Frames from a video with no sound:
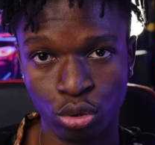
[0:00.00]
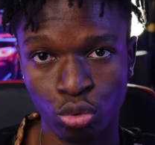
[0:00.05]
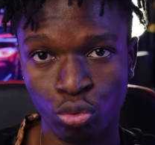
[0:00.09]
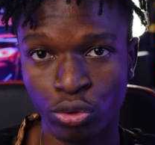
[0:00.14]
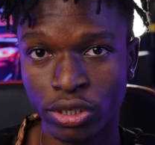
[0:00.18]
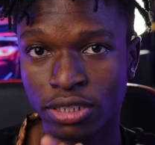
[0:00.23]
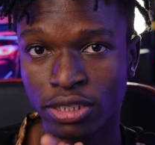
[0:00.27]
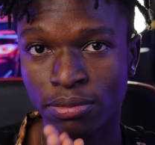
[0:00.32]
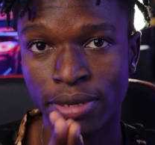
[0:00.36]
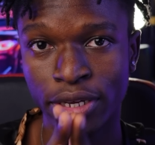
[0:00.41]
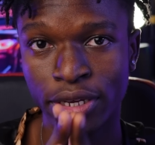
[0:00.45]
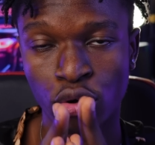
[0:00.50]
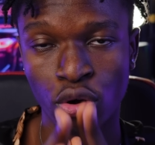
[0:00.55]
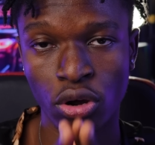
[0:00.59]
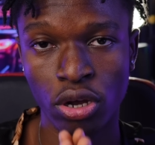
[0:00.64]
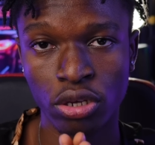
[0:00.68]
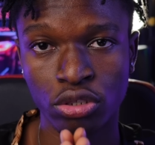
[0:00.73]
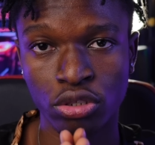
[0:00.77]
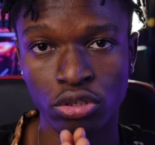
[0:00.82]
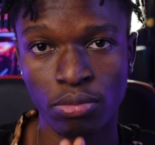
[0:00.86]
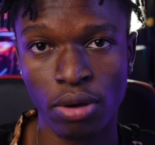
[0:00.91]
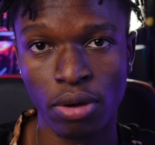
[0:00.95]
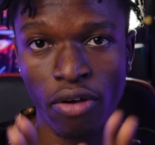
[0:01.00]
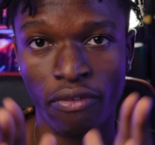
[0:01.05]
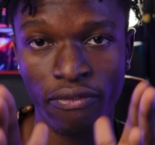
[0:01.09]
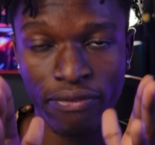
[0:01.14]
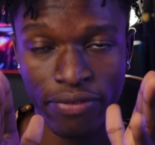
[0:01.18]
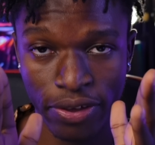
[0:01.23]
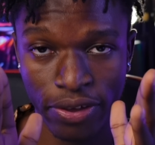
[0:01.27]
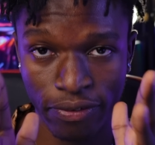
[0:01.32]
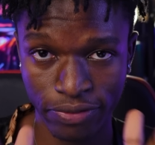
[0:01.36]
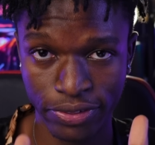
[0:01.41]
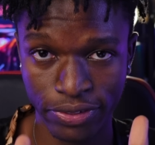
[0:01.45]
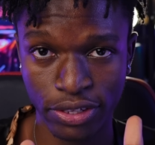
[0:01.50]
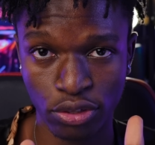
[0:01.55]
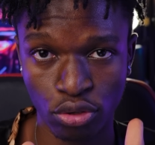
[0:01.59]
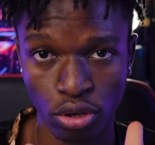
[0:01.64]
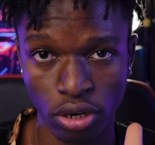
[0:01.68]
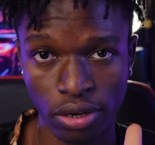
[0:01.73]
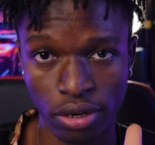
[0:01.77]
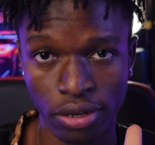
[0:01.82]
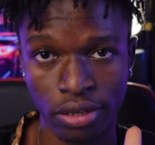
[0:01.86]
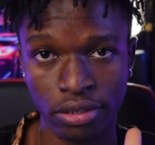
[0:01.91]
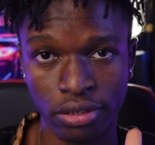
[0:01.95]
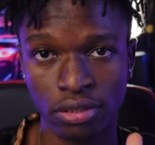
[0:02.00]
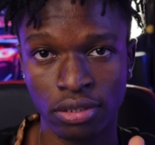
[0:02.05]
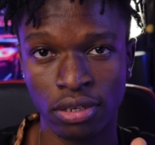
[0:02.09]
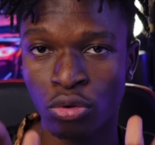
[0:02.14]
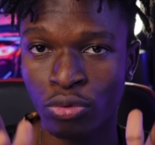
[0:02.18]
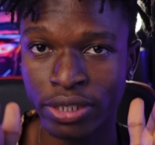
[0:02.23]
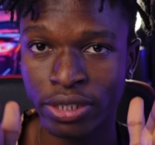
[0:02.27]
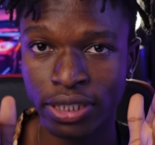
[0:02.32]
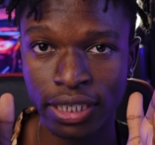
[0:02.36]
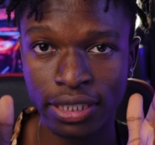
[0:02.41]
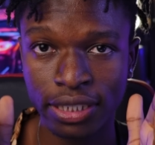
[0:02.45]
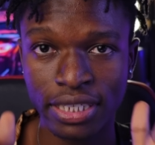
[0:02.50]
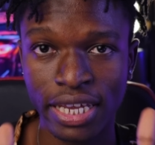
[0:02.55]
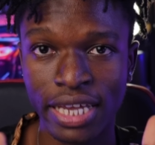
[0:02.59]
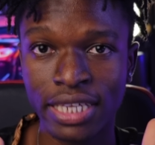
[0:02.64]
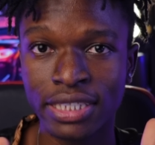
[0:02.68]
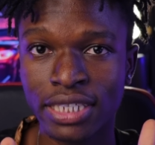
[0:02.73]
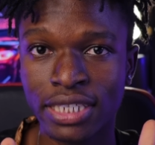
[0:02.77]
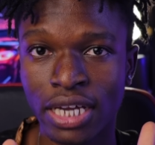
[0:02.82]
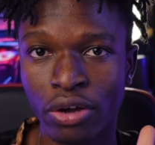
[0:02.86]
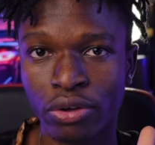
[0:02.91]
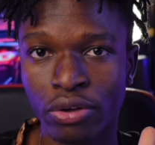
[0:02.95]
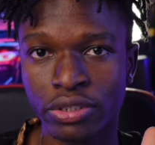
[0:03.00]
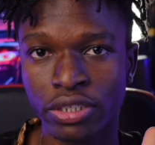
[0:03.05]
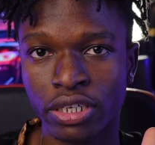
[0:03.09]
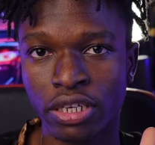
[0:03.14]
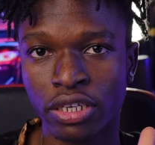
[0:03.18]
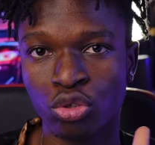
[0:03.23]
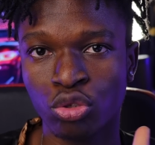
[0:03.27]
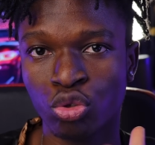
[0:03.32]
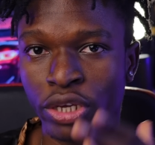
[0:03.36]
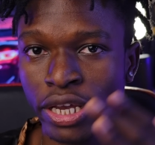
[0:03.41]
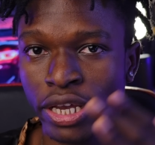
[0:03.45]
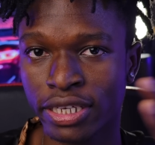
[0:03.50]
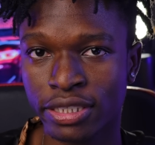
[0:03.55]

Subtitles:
which may cost you about $50, with a $10,000 you can